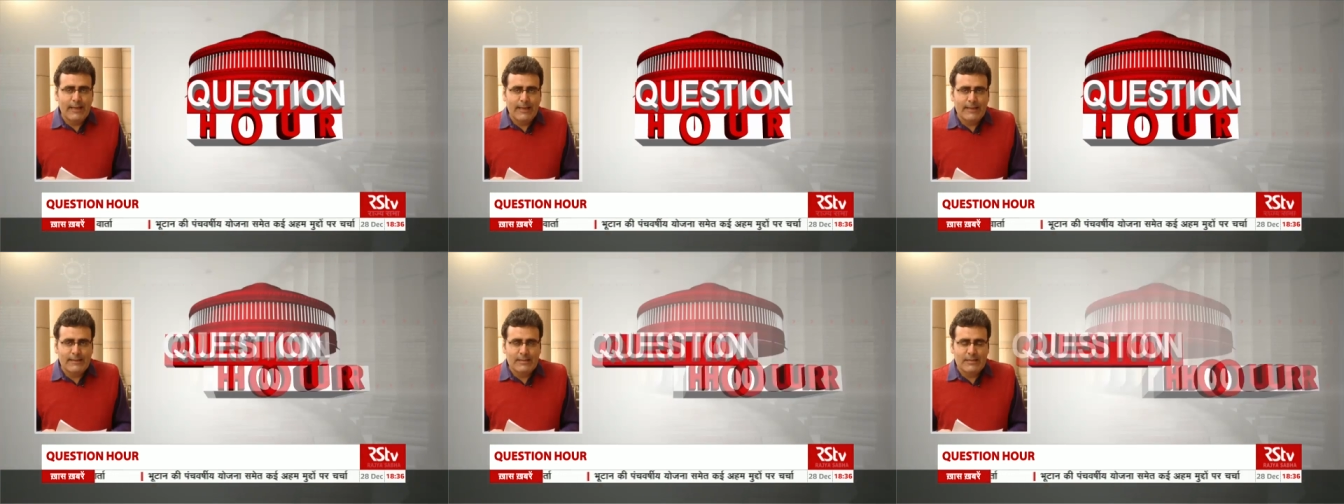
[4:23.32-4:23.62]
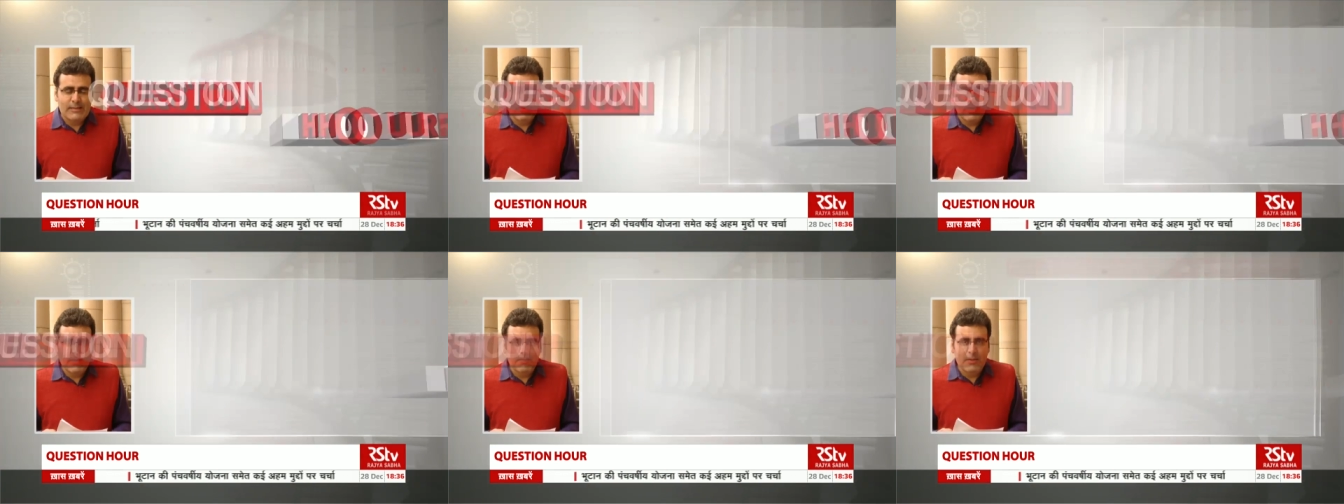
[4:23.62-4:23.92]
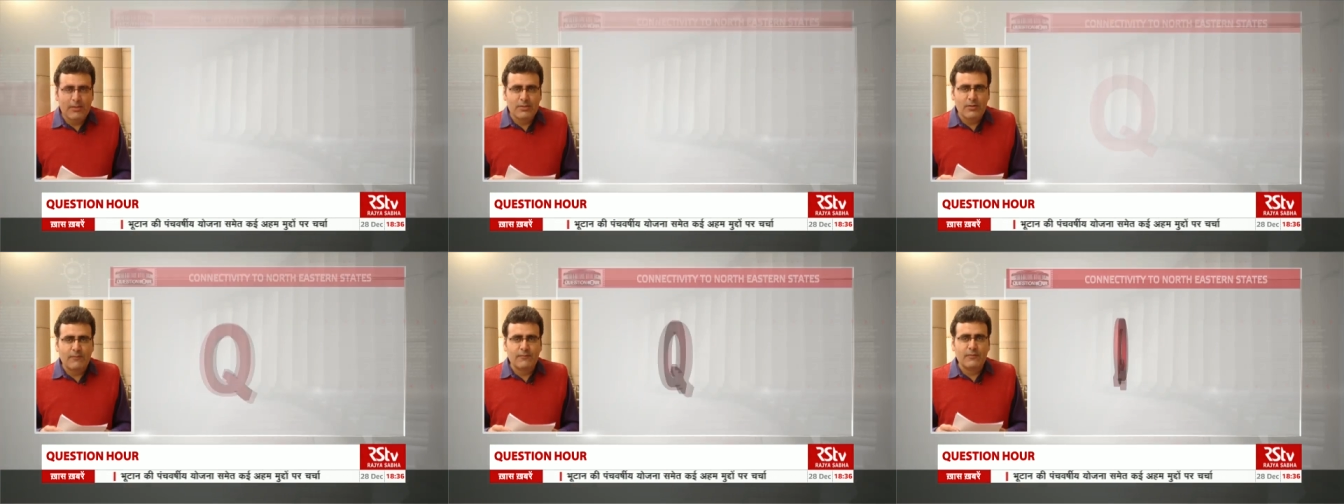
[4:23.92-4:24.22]
that is
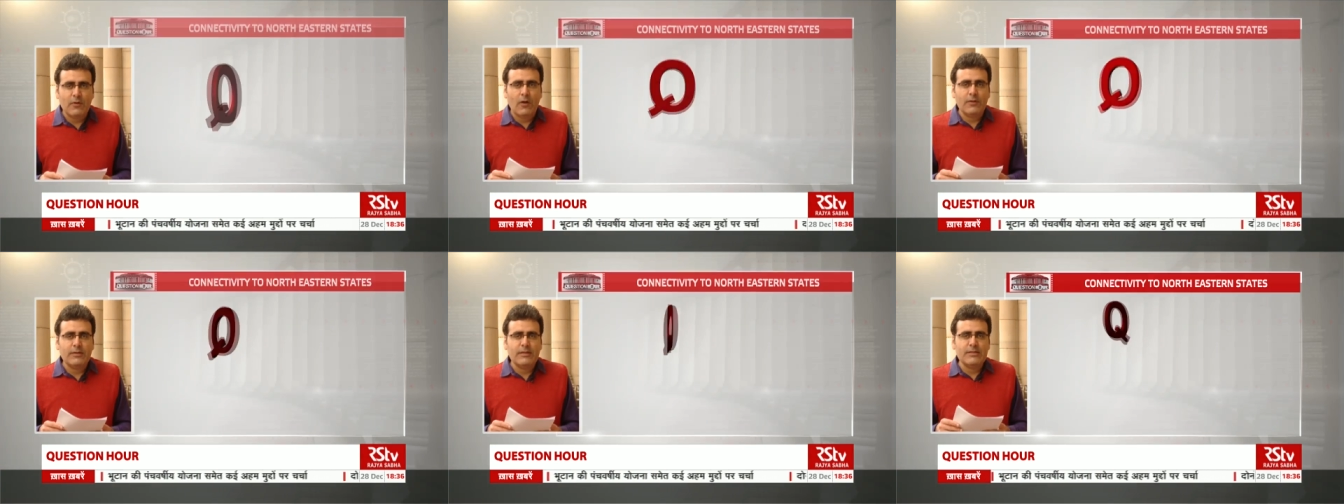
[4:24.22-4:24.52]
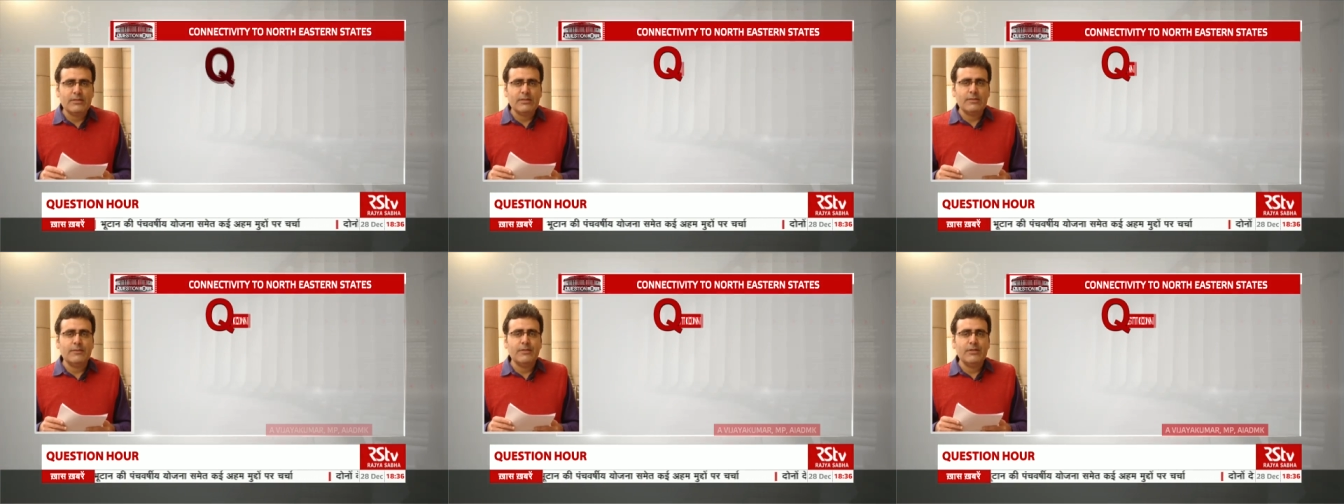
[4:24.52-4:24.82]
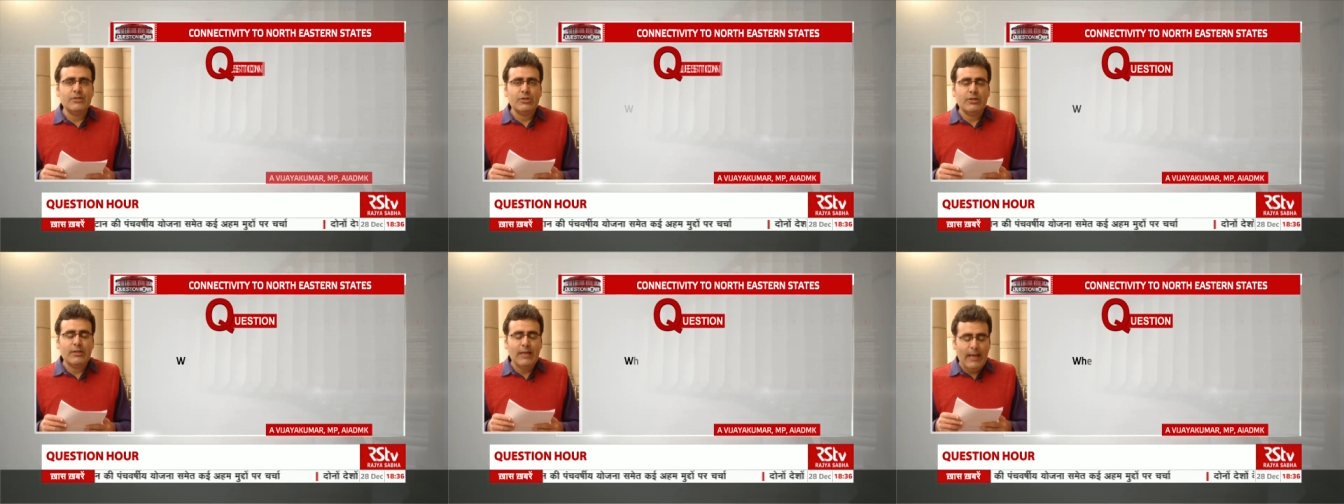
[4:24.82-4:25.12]
development of northeastern
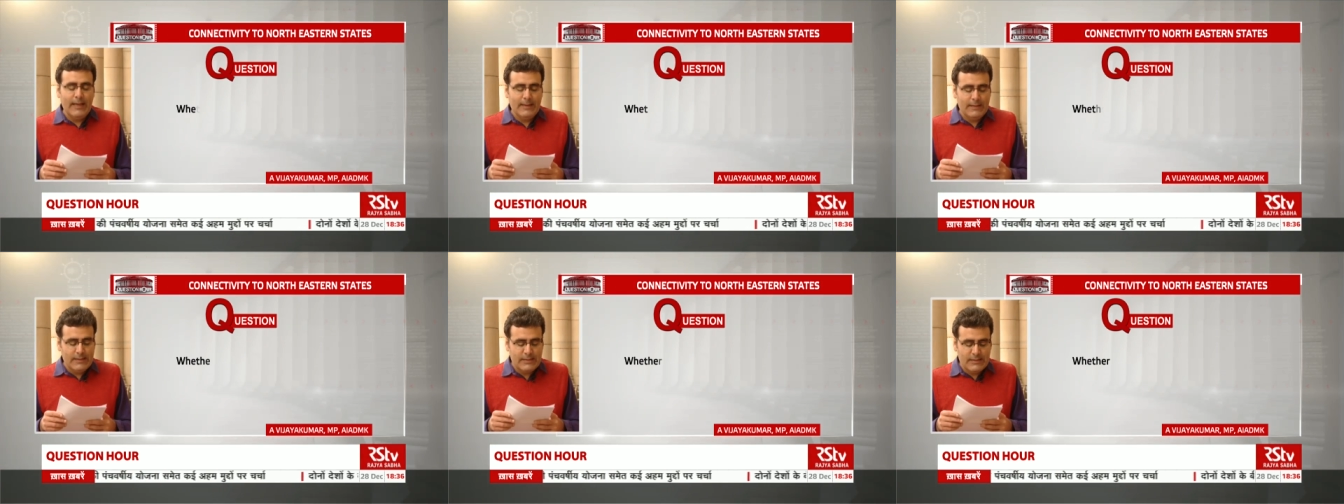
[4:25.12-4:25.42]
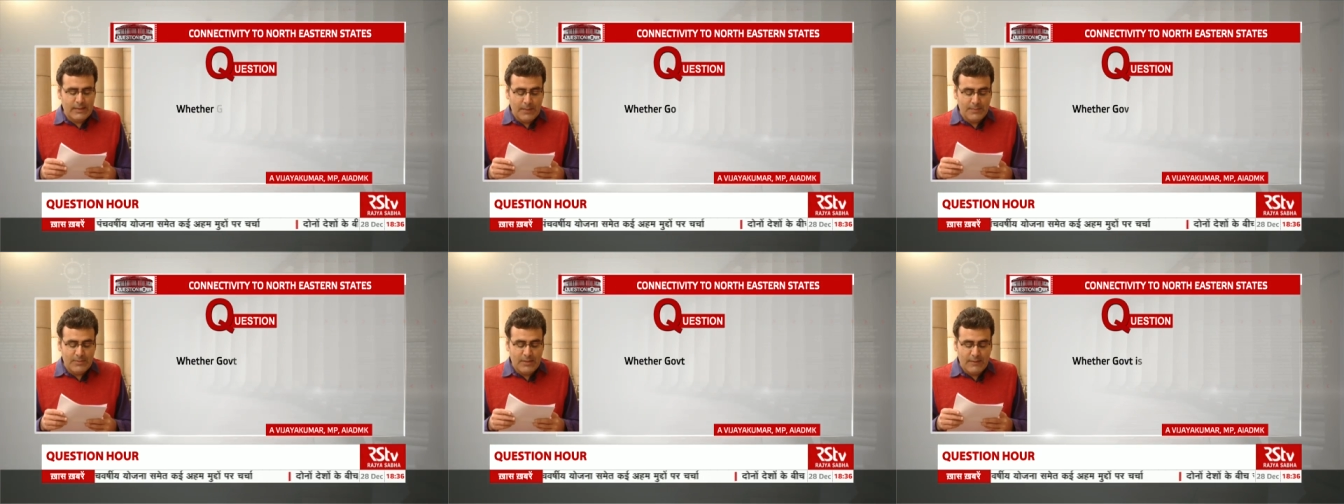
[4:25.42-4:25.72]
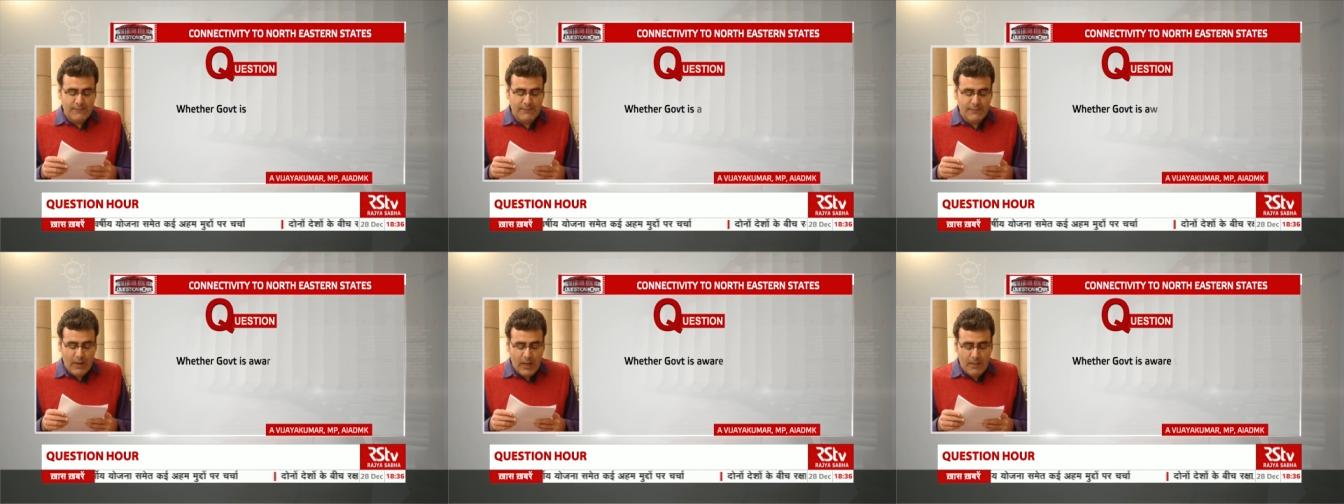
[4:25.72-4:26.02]
region, and this comes
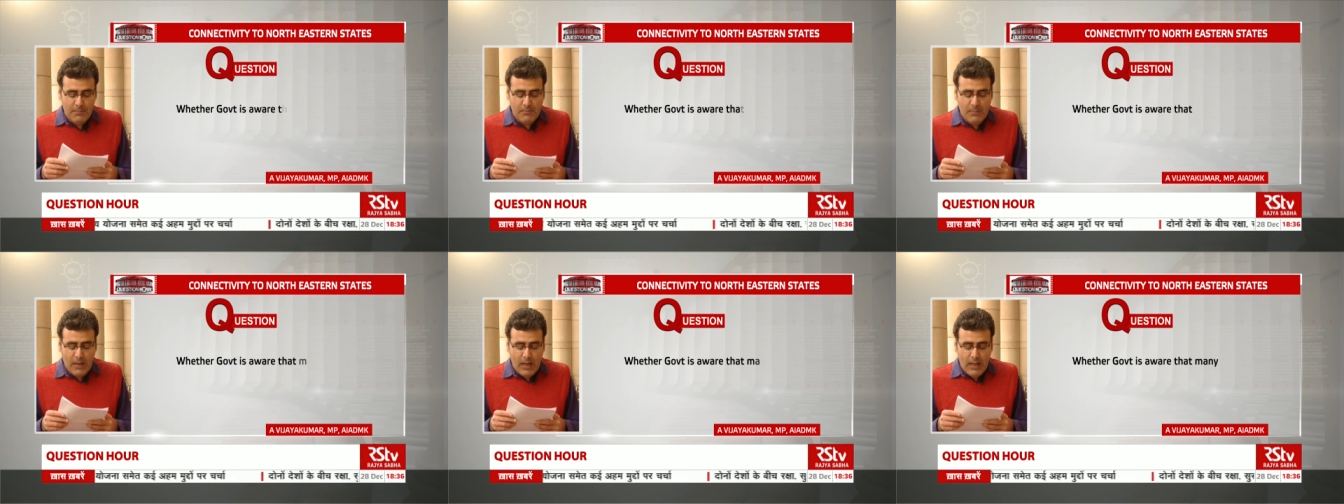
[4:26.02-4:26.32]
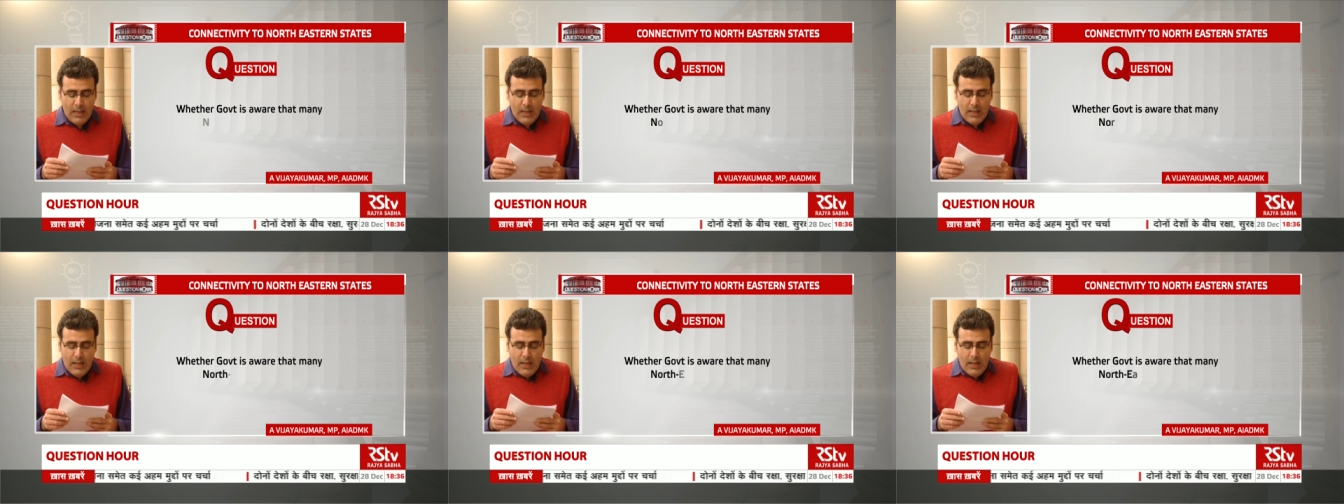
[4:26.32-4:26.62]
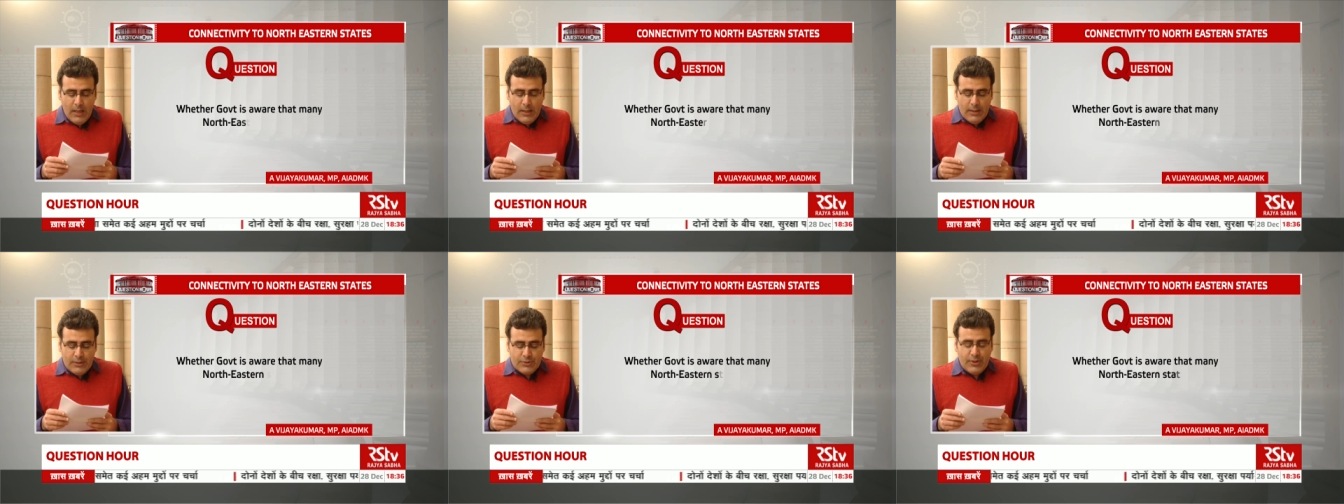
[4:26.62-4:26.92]
in from uh,
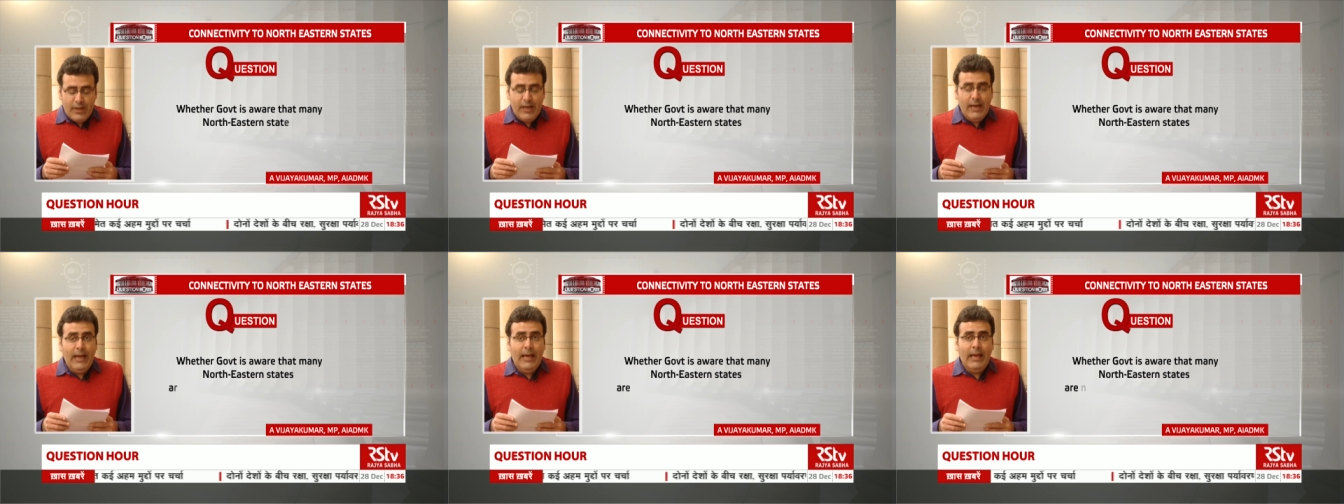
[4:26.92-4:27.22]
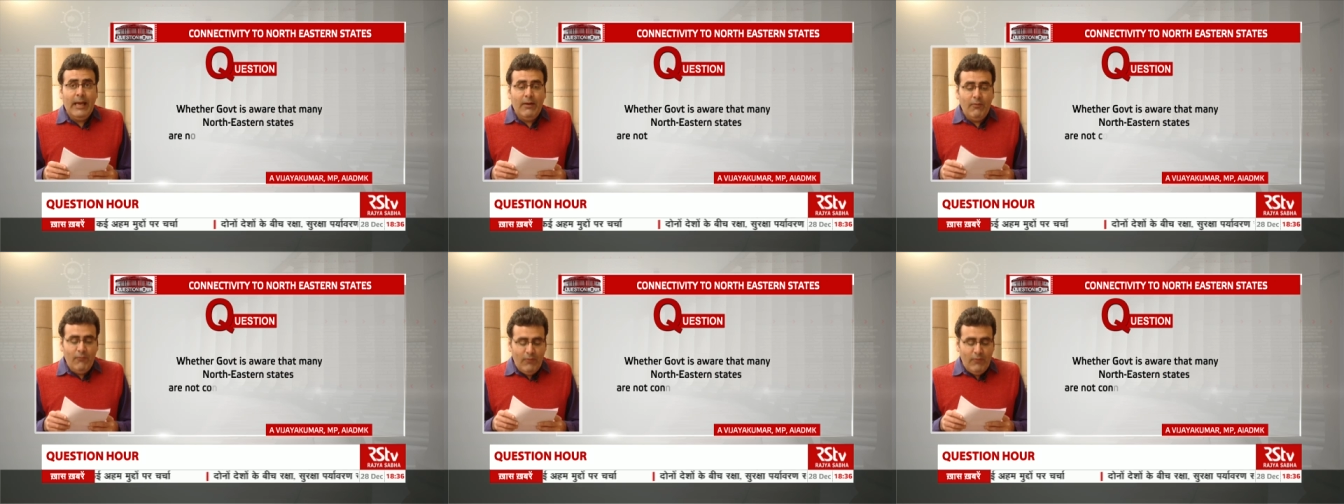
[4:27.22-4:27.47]
Shri A.